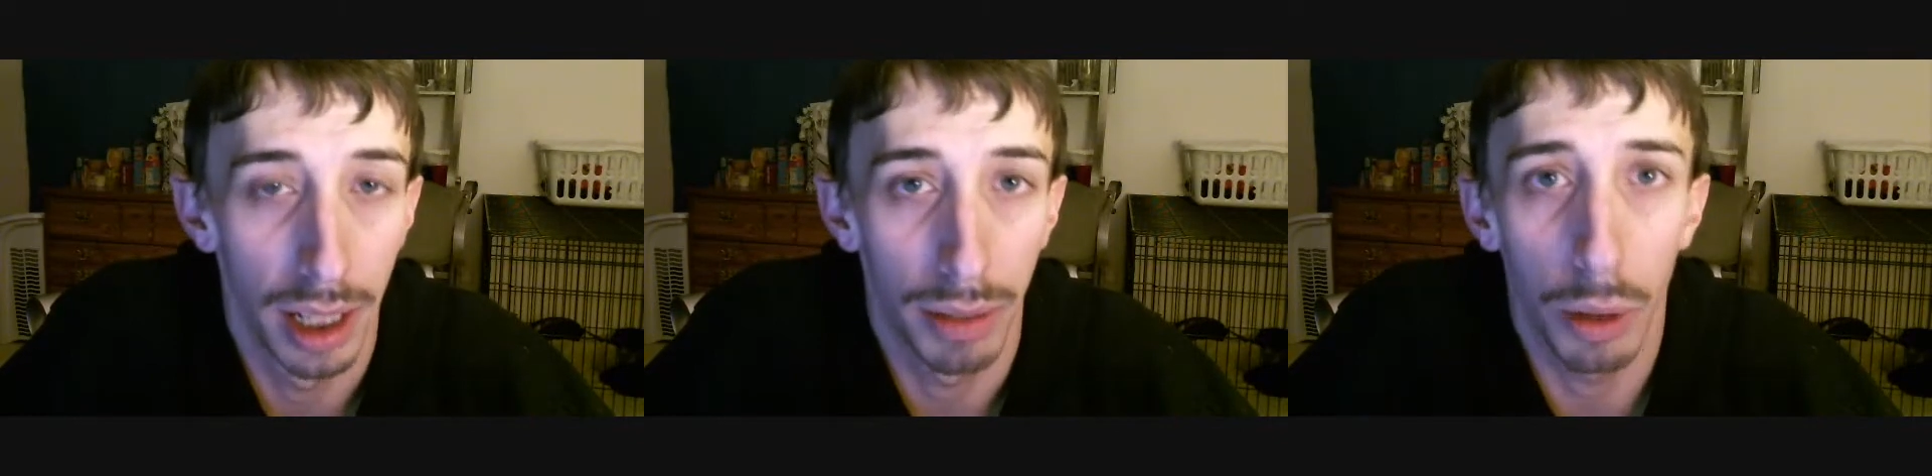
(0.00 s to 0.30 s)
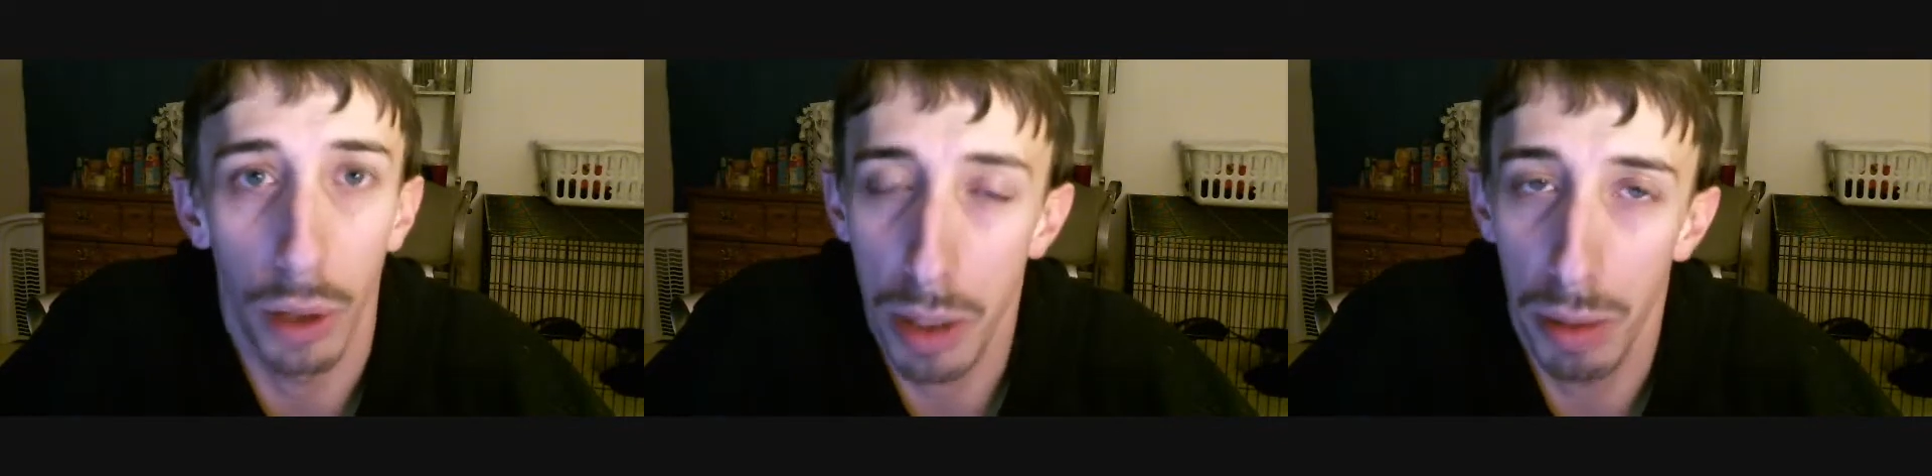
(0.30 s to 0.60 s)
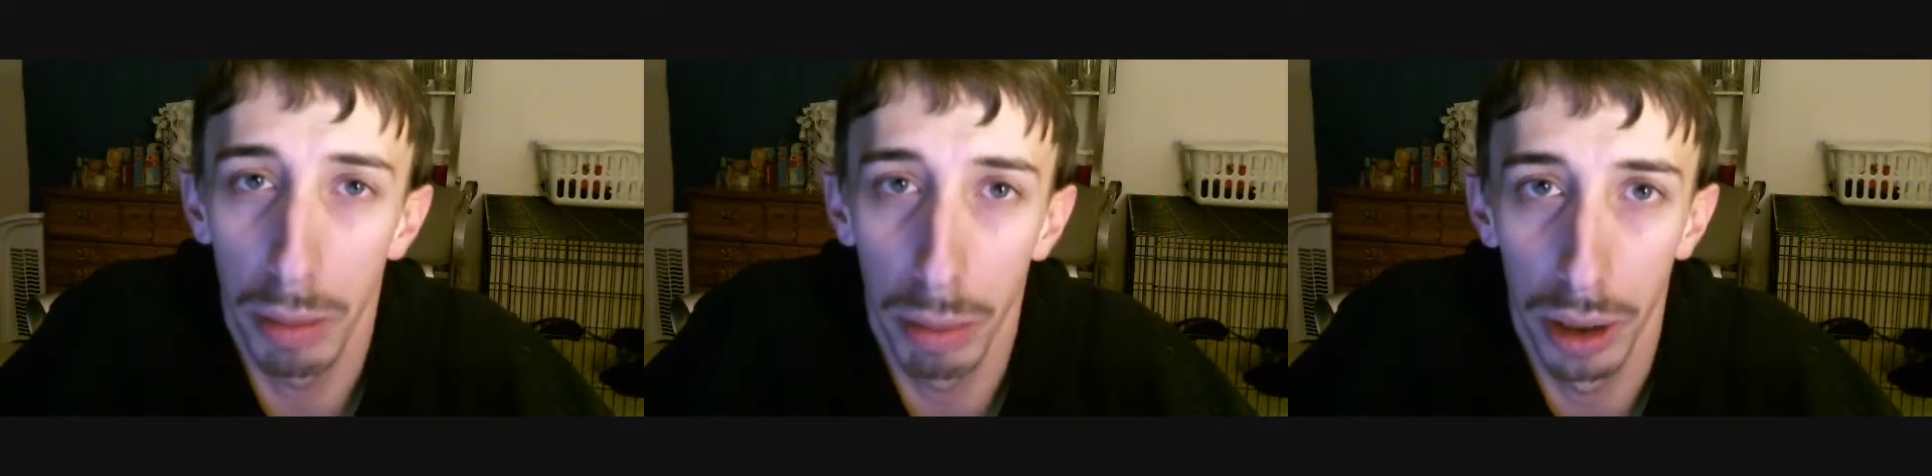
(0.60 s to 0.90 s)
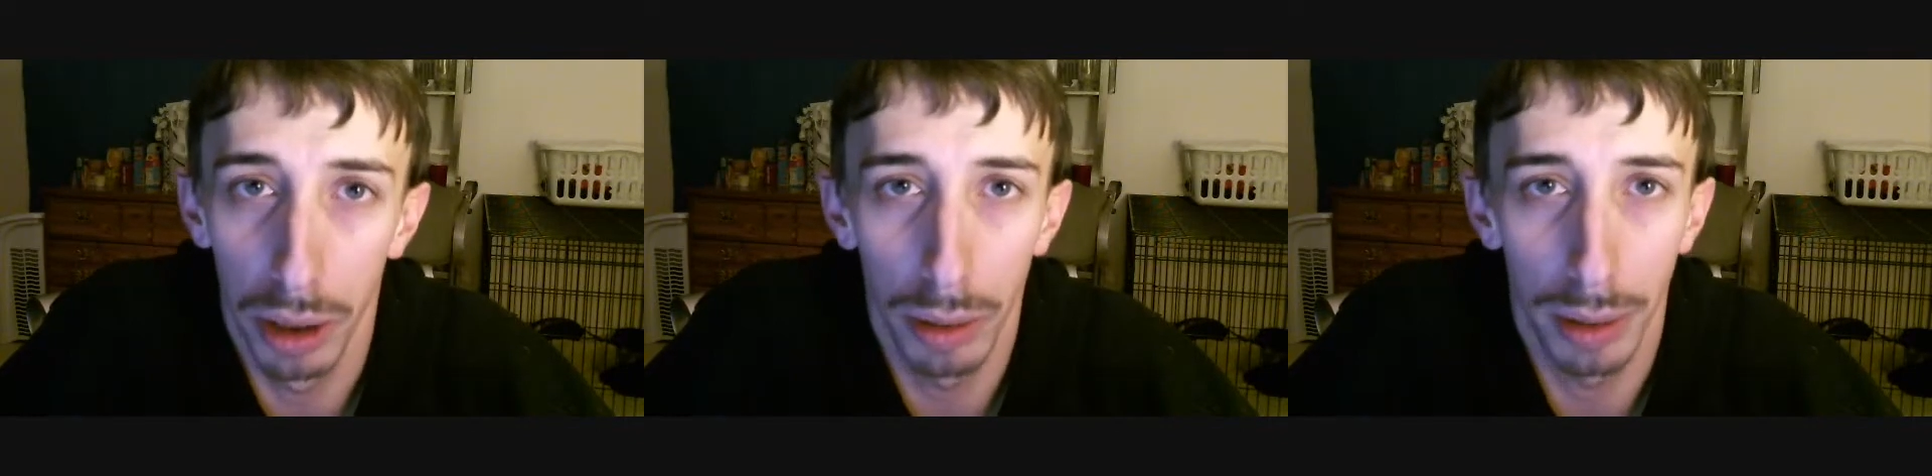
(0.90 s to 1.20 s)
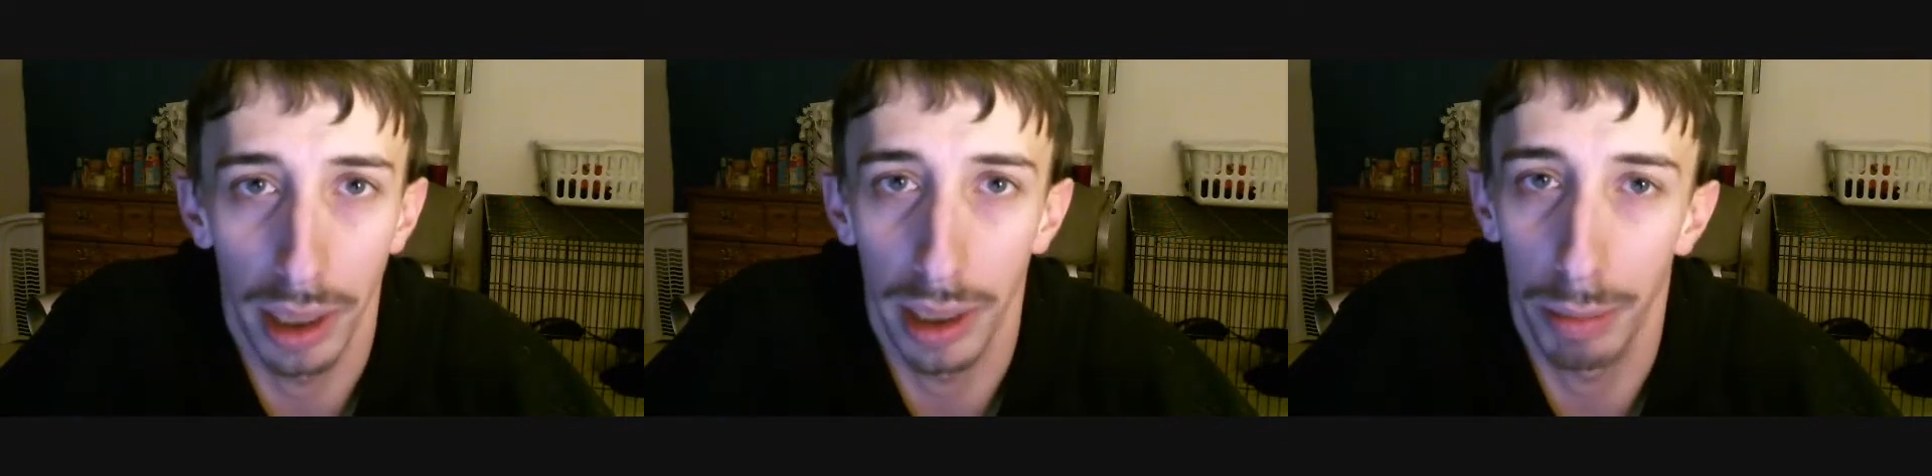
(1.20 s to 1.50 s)
of course with the blue,
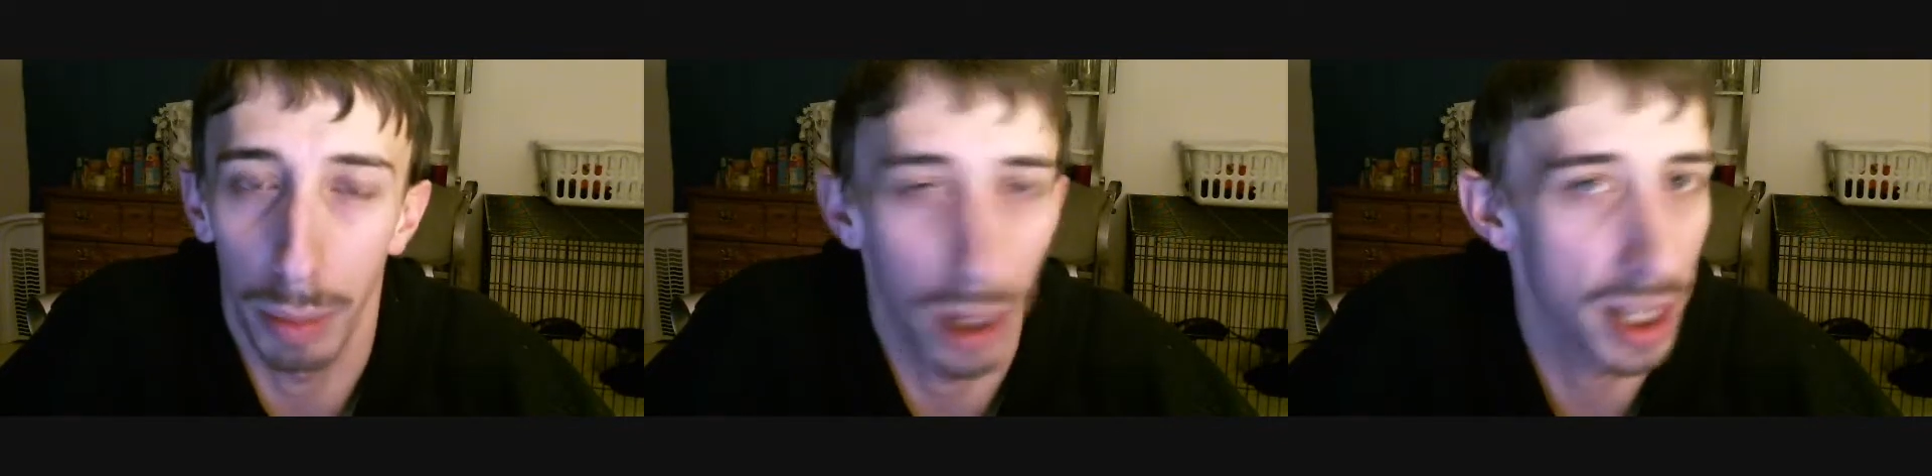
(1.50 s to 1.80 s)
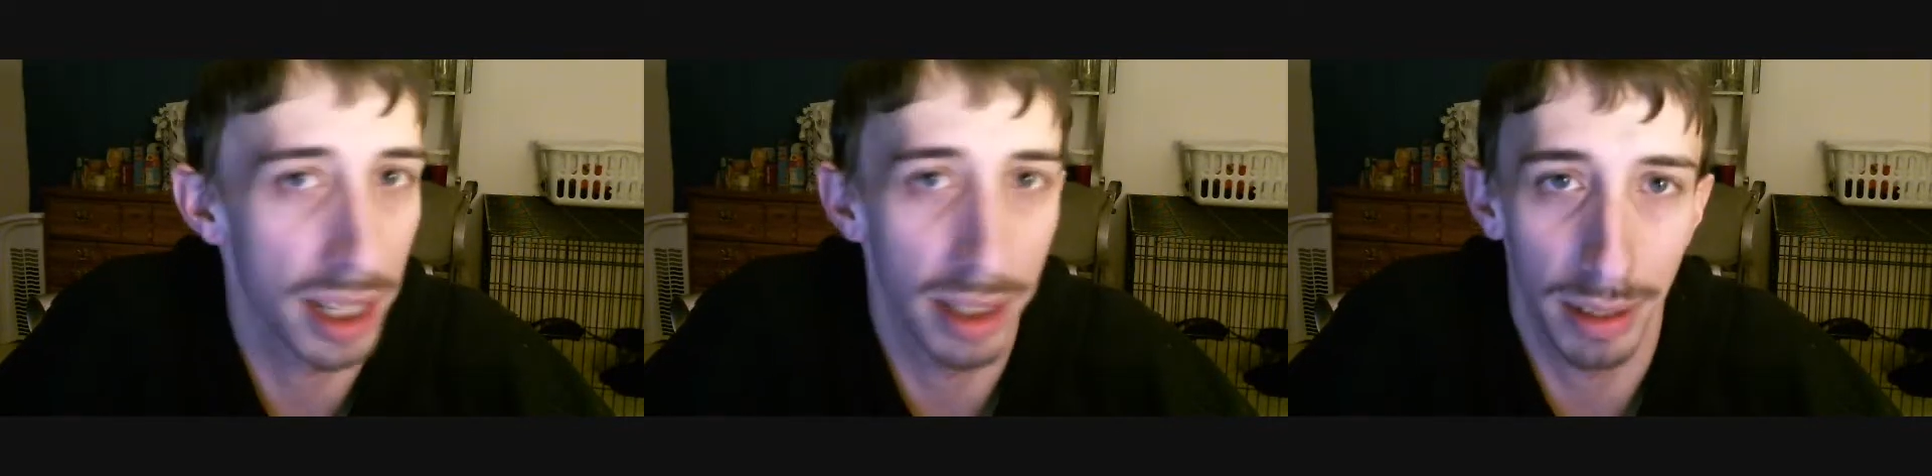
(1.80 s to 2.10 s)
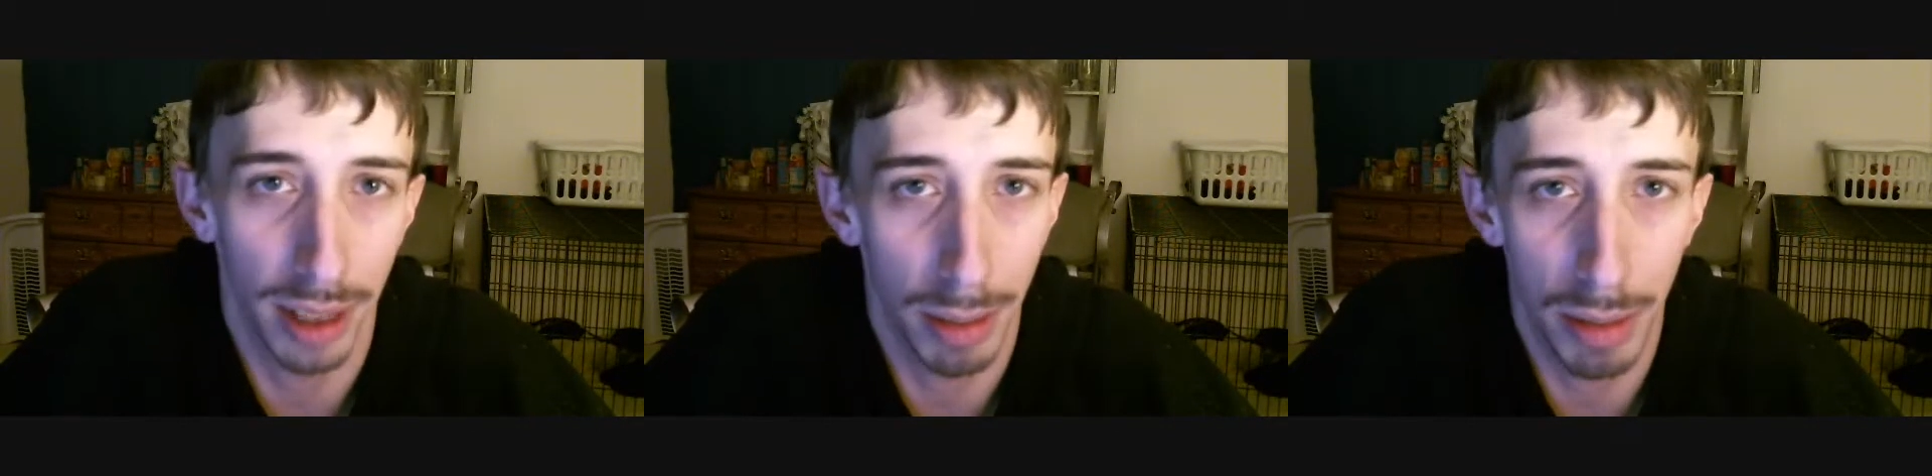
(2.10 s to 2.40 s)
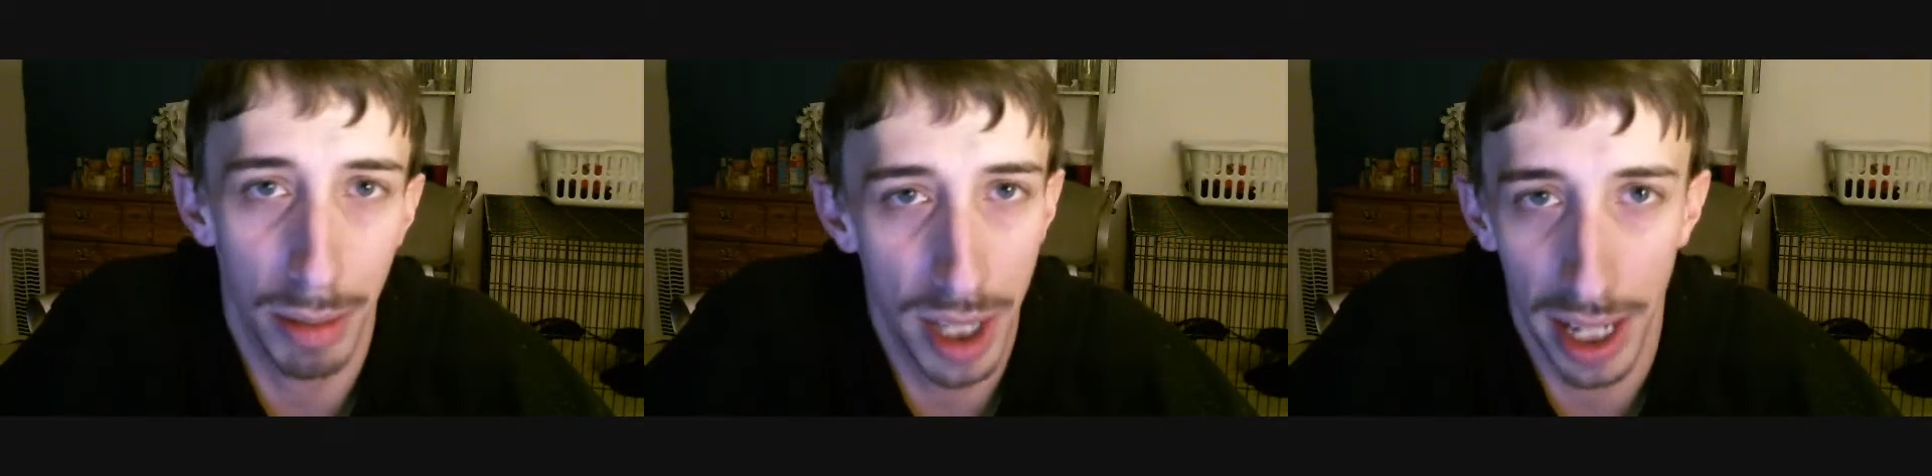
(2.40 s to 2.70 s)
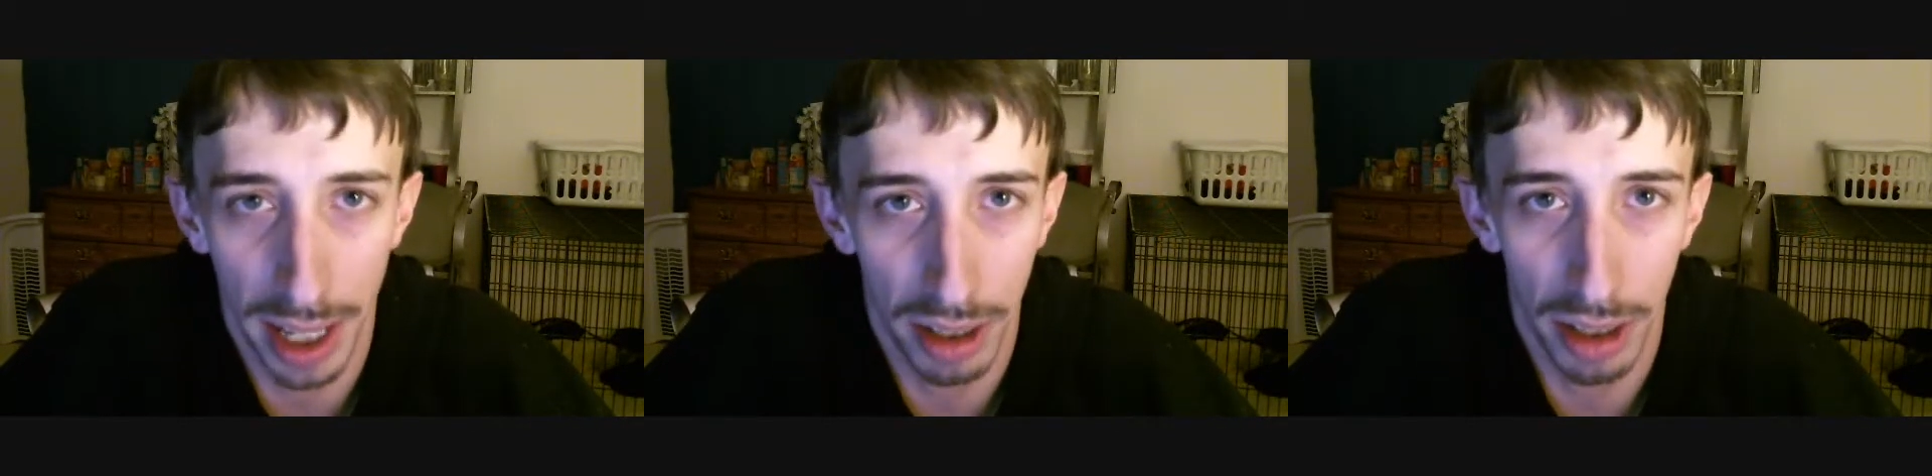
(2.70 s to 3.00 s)
it wasn't up to
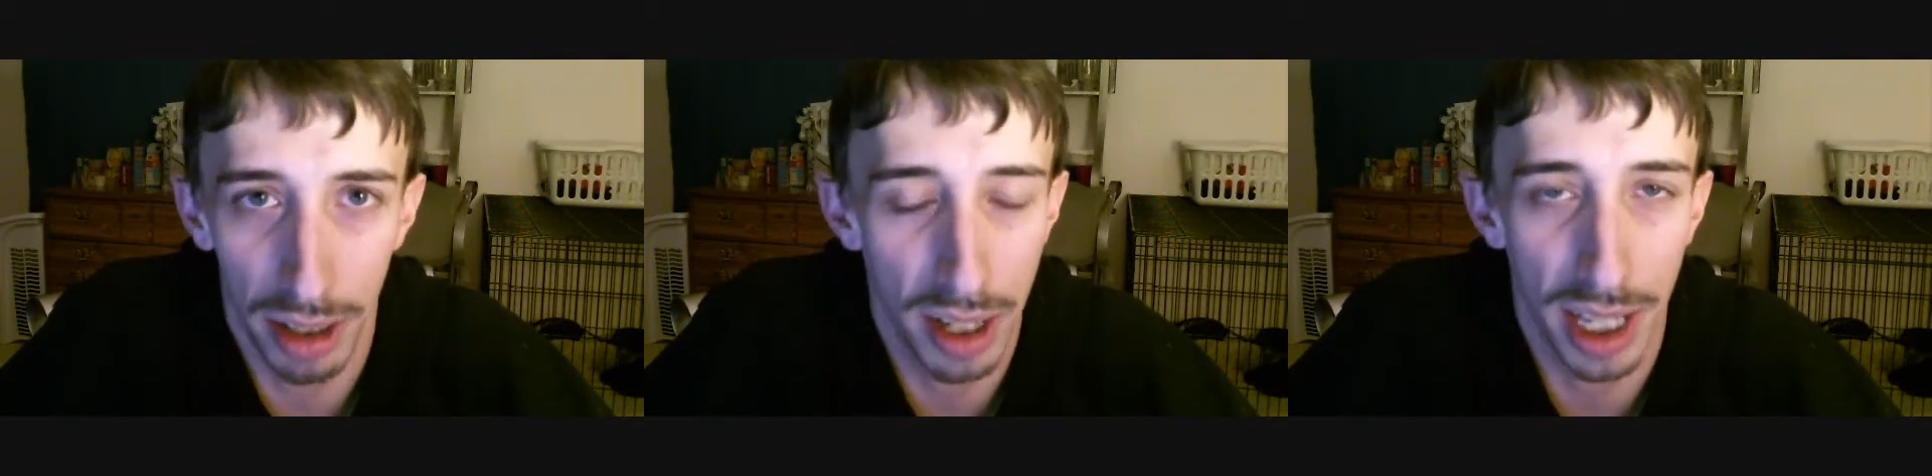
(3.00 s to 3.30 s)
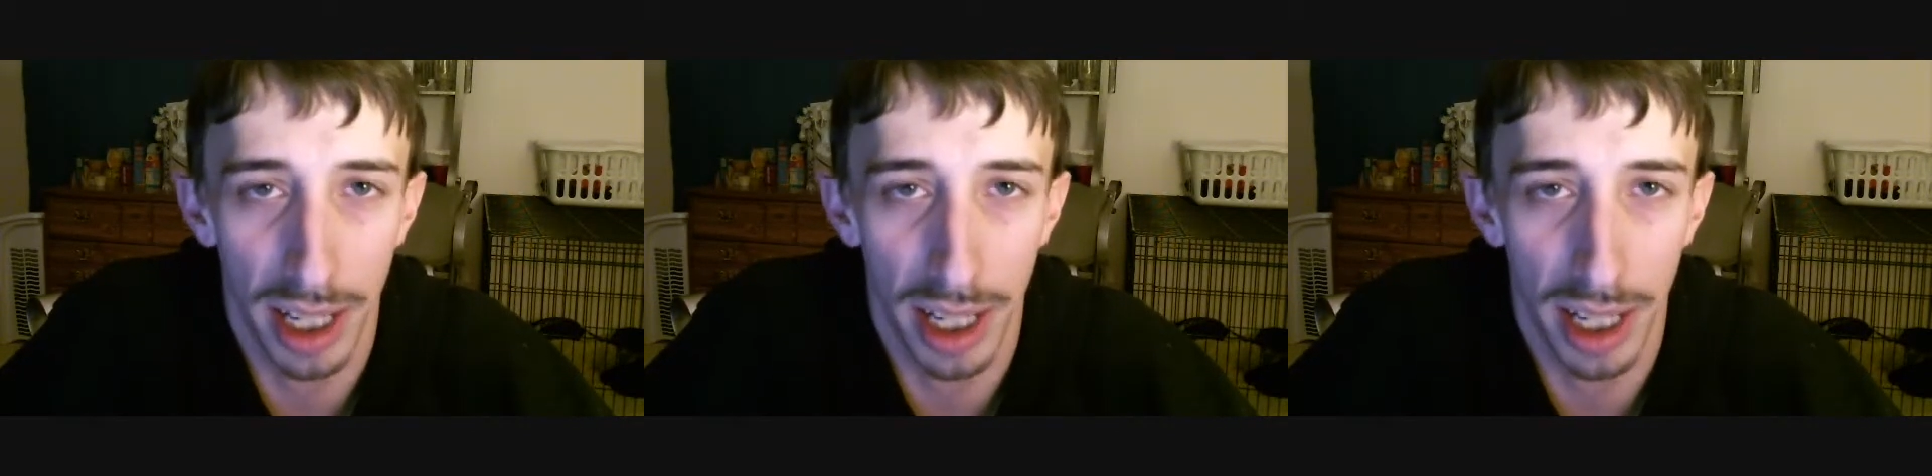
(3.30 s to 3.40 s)
standards.